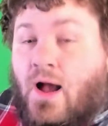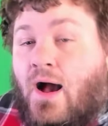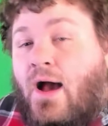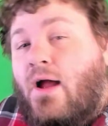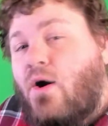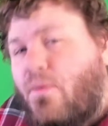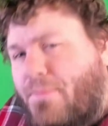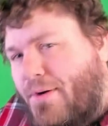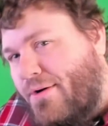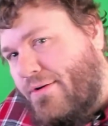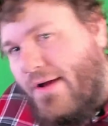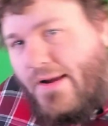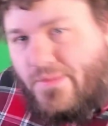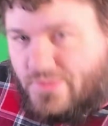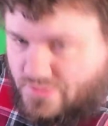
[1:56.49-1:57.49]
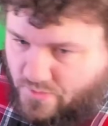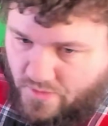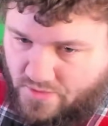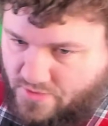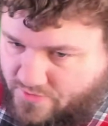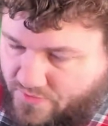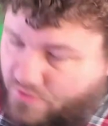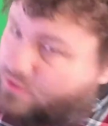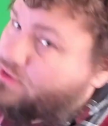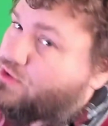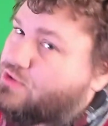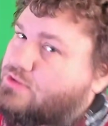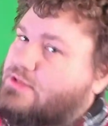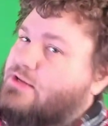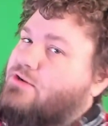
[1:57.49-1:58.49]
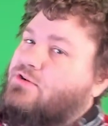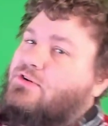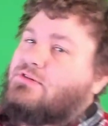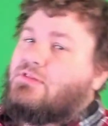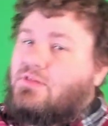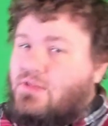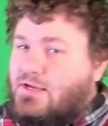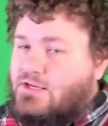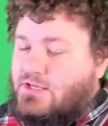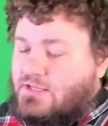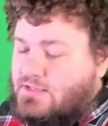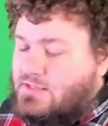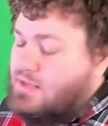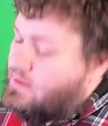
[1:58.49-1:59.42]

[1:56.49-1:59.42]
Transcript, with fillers: I hope your night was wonderful and your dinner is delicious.